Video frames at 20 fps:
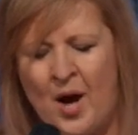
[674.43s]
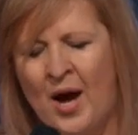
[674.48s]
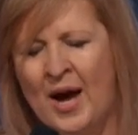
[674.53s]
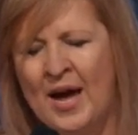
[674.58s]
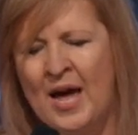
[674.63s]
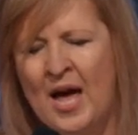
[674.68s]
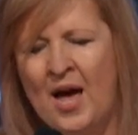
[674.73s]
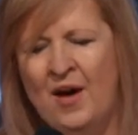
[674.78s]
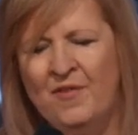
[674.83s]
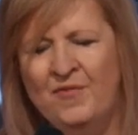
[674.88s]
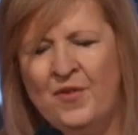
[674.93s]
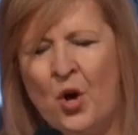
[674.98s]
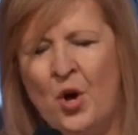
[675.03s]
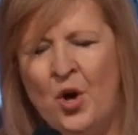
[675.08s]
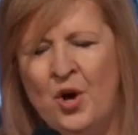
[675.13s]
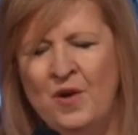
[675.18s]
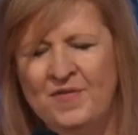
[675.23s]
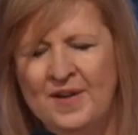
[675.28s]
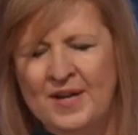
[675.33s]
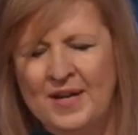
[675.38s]
I have
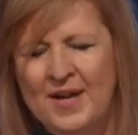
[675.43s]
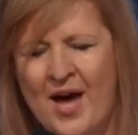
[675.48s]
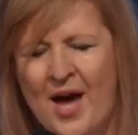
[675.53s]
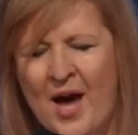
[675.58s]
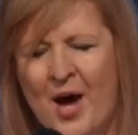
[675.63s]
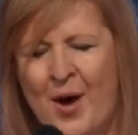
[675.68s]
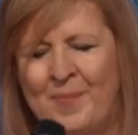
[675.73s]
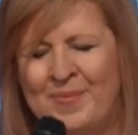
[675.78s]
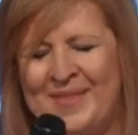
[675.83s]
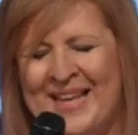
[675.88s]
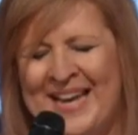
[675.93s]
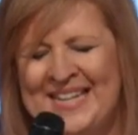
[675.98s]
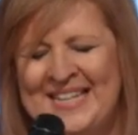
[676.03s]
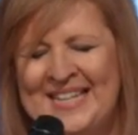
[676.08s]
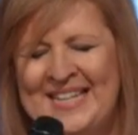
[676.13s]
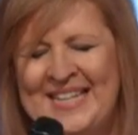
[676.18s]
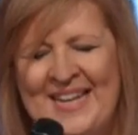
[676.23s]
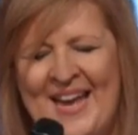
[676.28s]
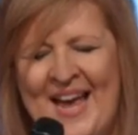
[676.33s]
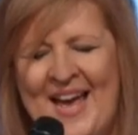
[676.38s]
overcome,
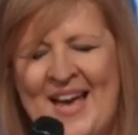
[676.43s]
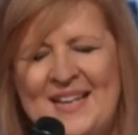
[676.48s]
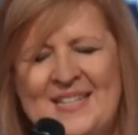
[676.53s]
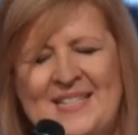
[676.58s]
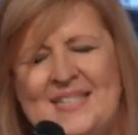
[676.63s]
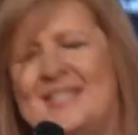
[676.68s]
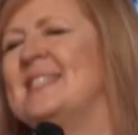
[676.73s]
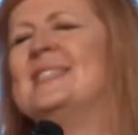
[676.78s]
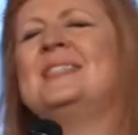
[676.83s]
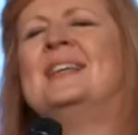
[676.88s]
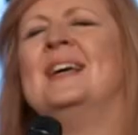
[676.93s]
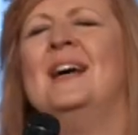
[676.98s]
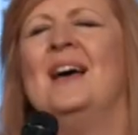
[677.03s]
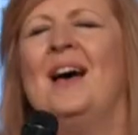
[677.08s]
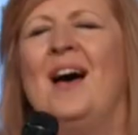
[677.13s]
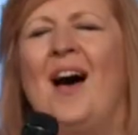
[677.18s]
then yes,